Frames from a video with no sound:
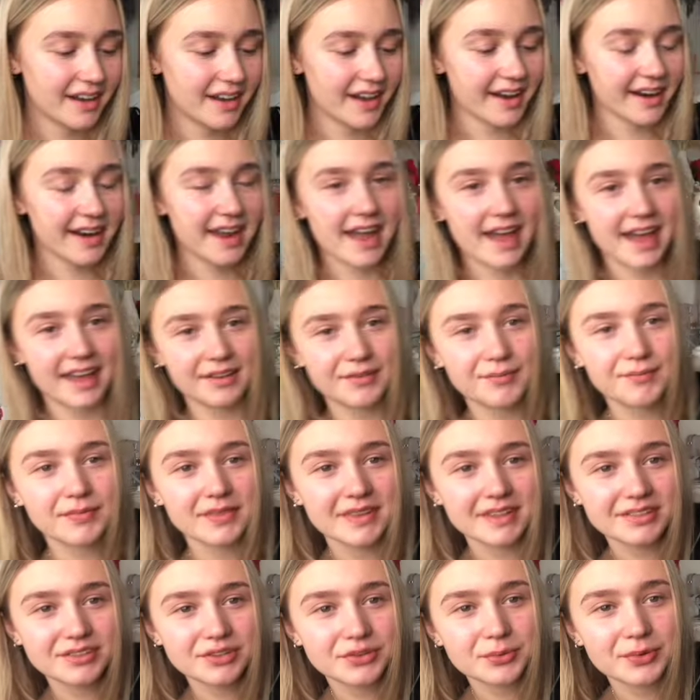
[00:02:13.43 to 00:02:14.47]
Okay,
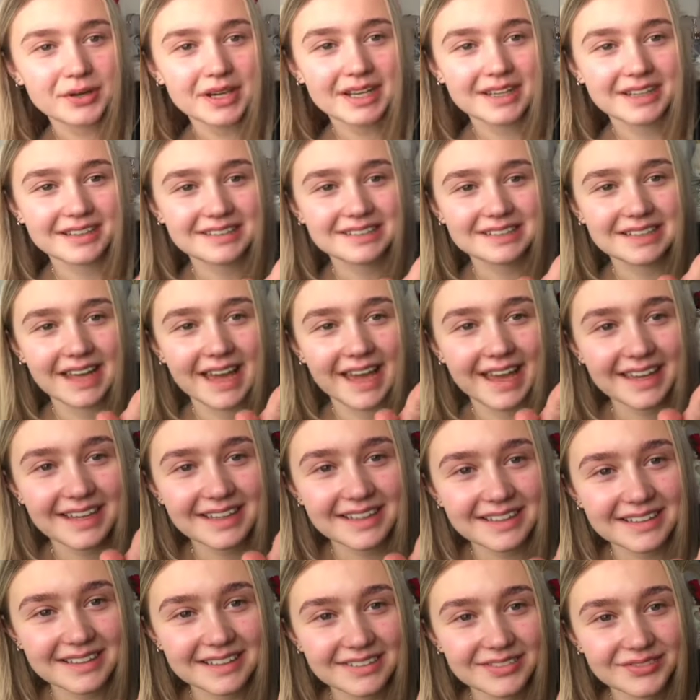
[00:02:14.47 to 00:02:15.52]
this is what it looks
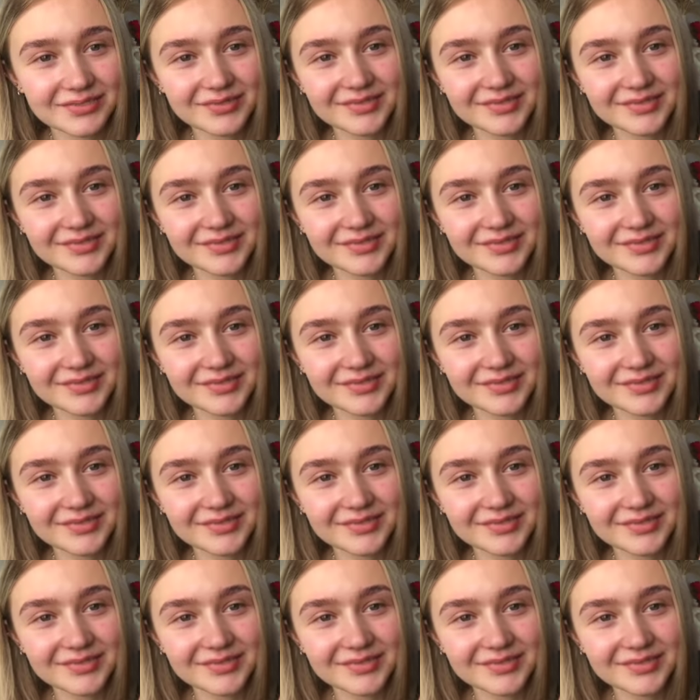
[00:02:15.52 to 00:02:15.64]
like